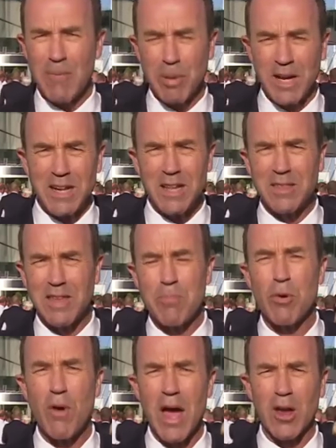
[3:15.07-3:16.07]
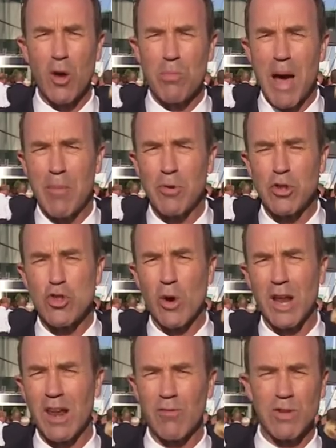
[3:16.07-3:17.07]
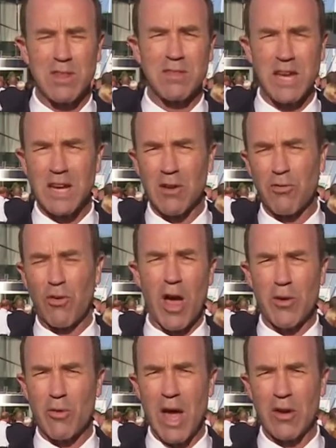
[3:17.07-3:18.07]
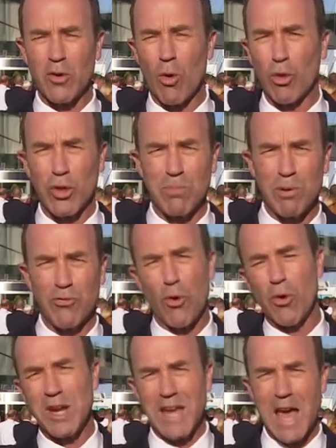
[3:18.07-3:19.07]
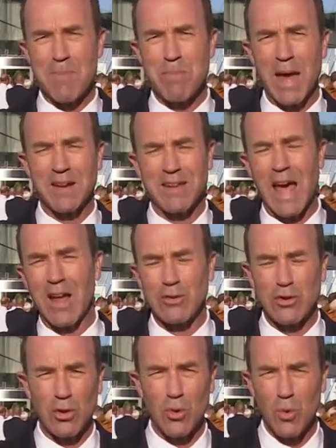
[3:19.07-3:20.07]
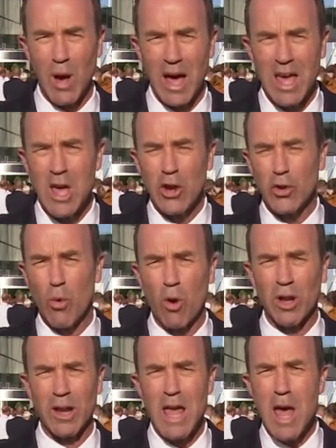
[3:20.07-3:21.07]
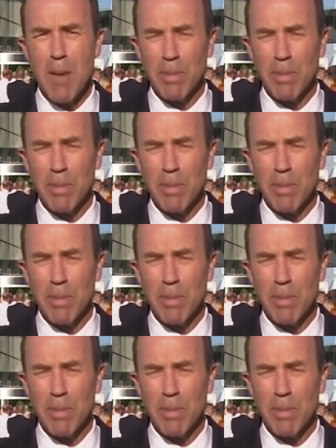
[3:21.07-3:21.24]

but he did say Barack Obama enjoyed a lovely scenic flight around Northland before he came back down to, uh, to Auckland.